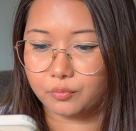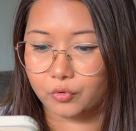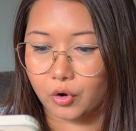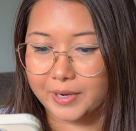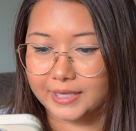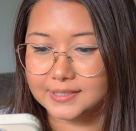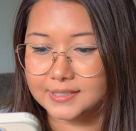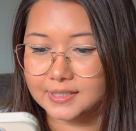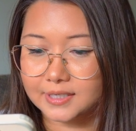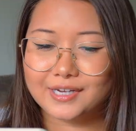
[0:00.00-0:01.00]
romance,
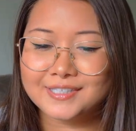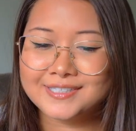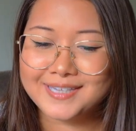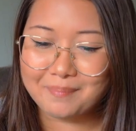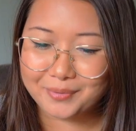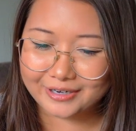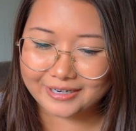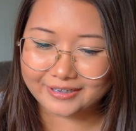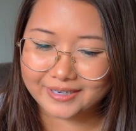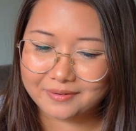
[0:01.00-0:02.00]

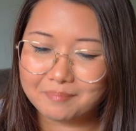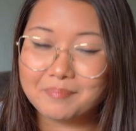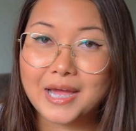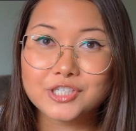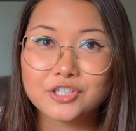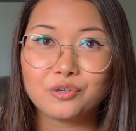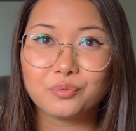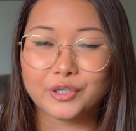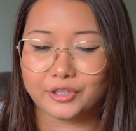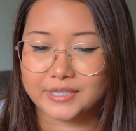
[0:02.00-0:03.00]
contemporary, magical
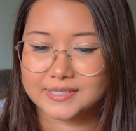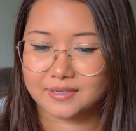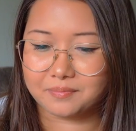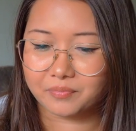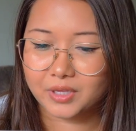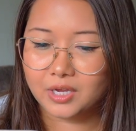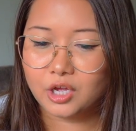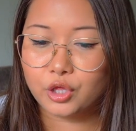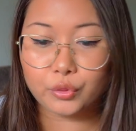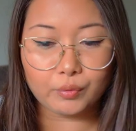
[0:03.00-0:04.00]
realism,
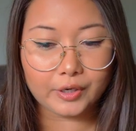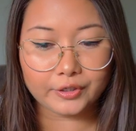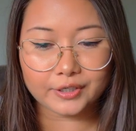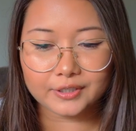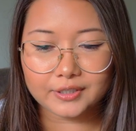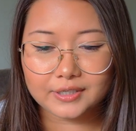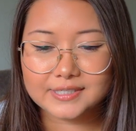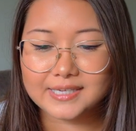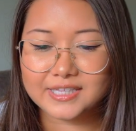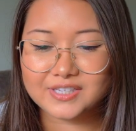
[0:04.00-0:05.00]
thriller,
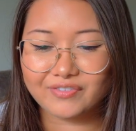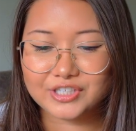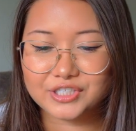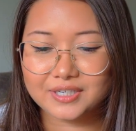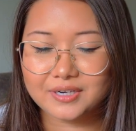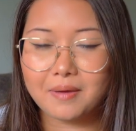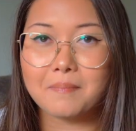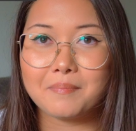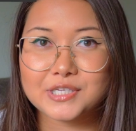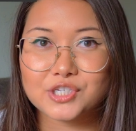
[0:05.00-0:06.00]
science fiction,
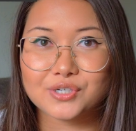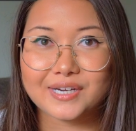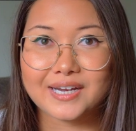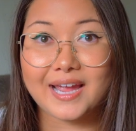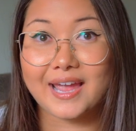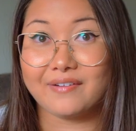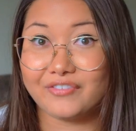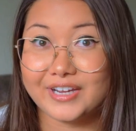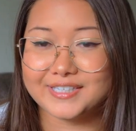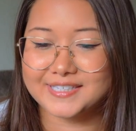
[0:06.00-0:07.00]
mystery, and
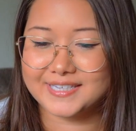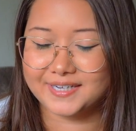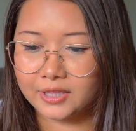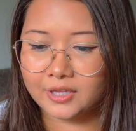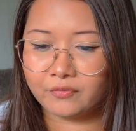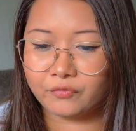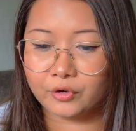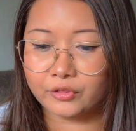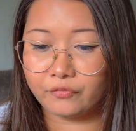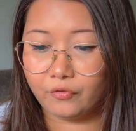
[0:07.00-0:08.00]
fantasy. And then for
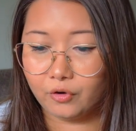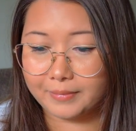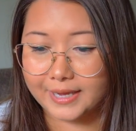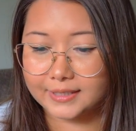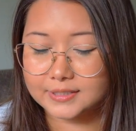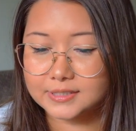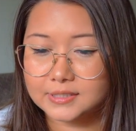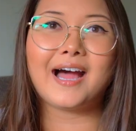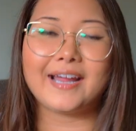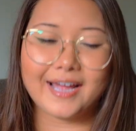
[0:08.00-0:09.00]
the format,
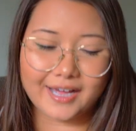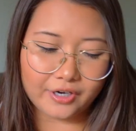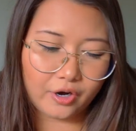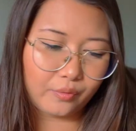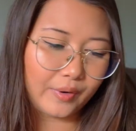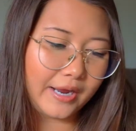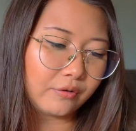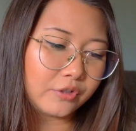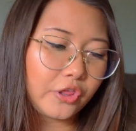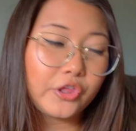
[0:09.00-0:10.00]
I had
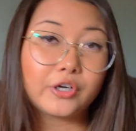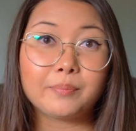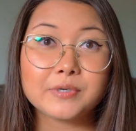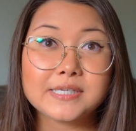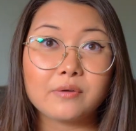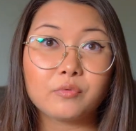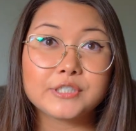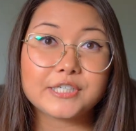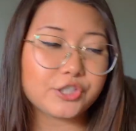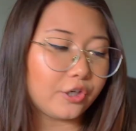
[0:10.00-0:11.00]
around 30% were
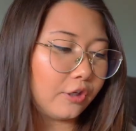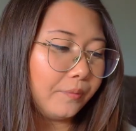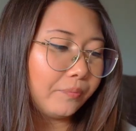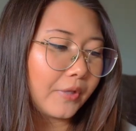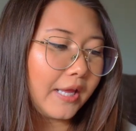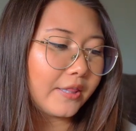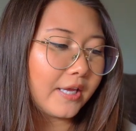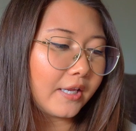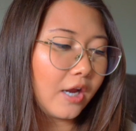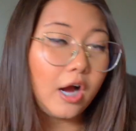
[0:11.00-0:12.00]
digital, and
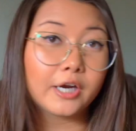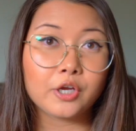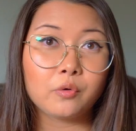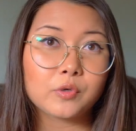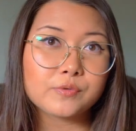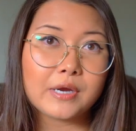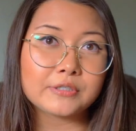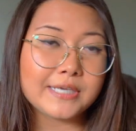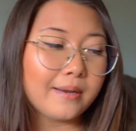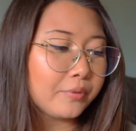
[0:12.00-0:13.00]
then audio was around
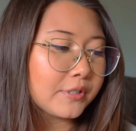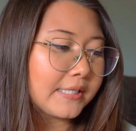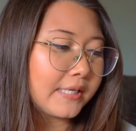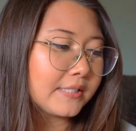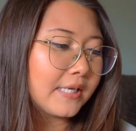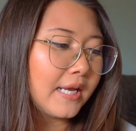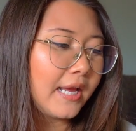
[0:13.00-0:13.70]
10%,